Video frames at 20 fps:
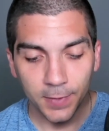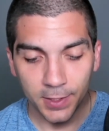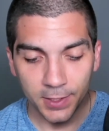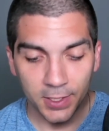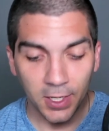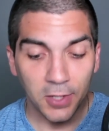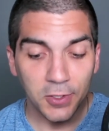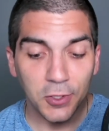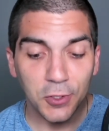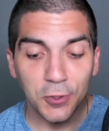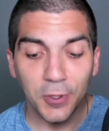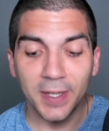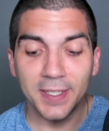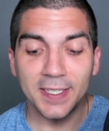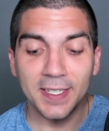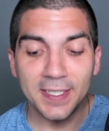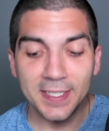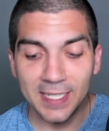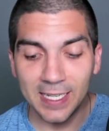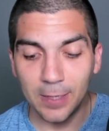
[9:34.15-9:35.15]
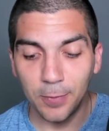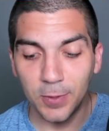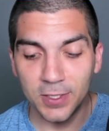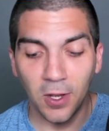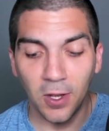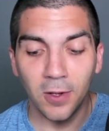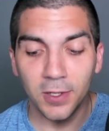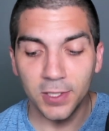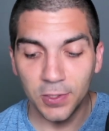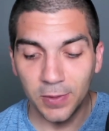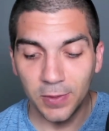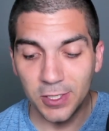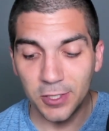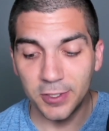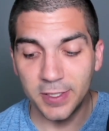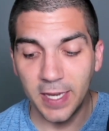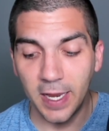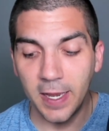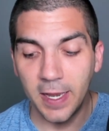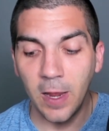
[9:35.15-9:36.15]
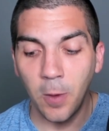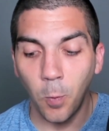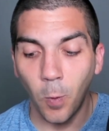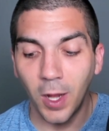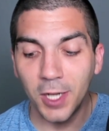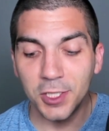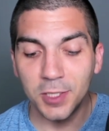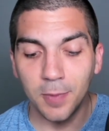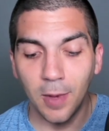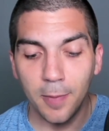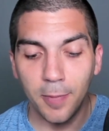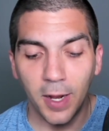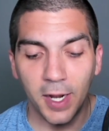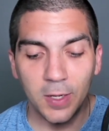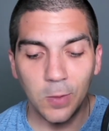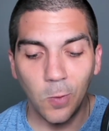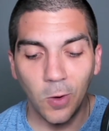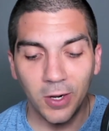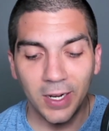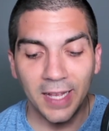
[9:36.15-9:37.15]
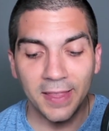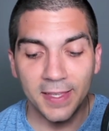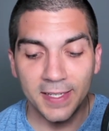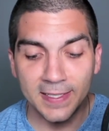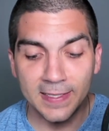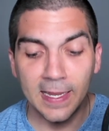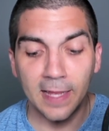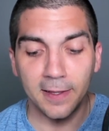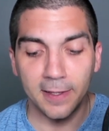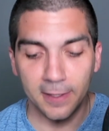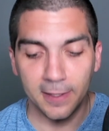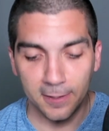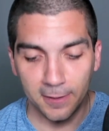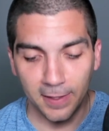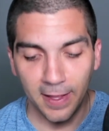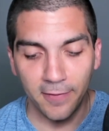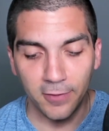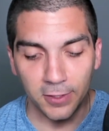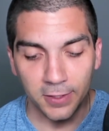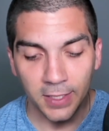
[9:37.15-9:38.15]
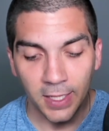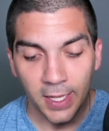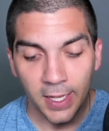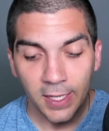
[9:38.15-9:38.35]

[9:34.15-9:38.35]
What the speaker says: Dr. Tracy's team was also interested in watching my body work at the cellular level,